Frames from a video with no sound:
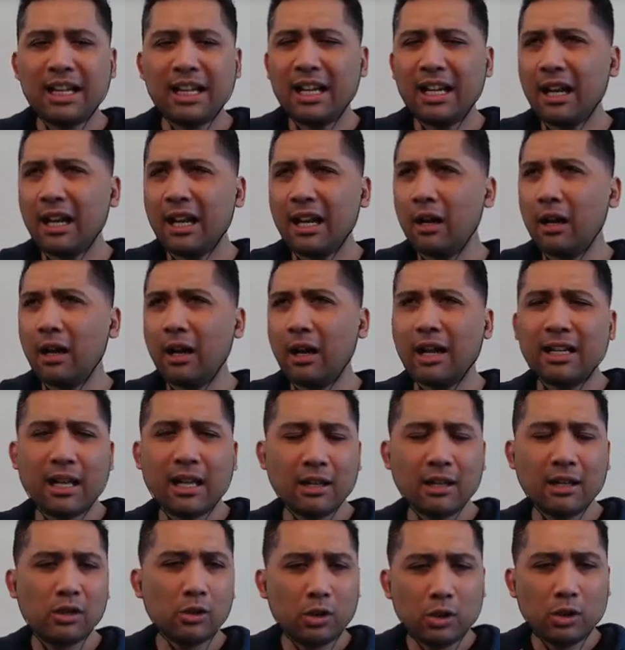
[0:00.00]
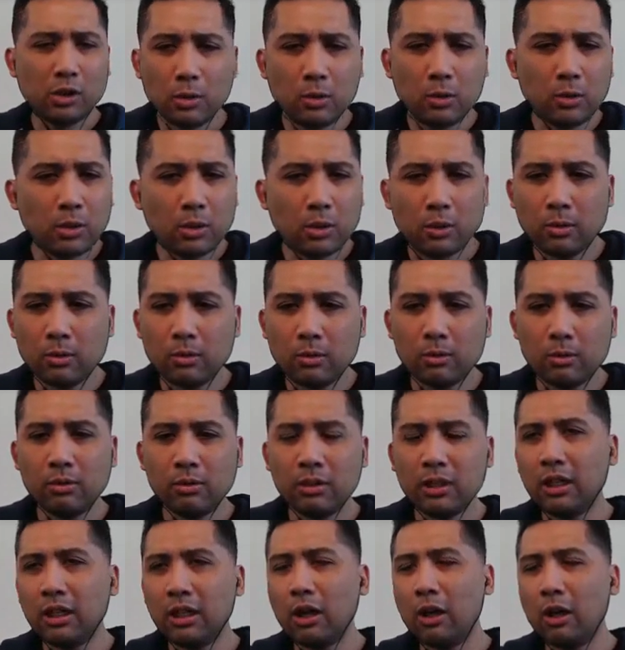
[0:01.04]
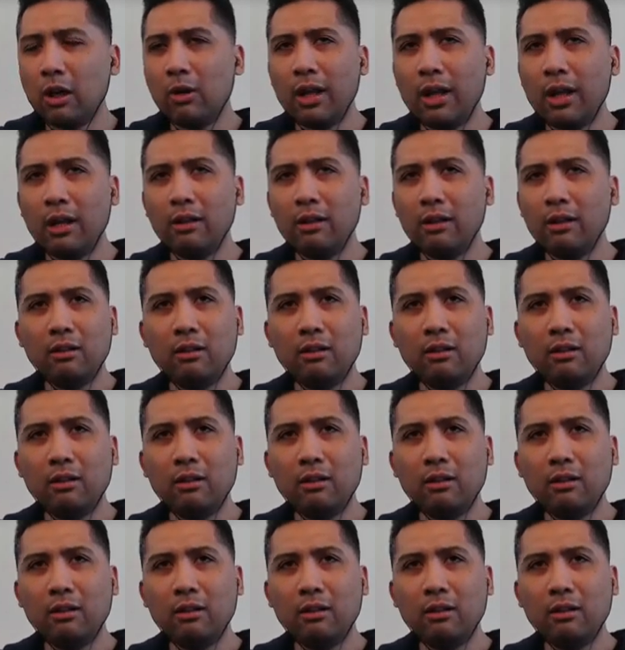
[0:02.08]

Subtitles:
against Dooku, and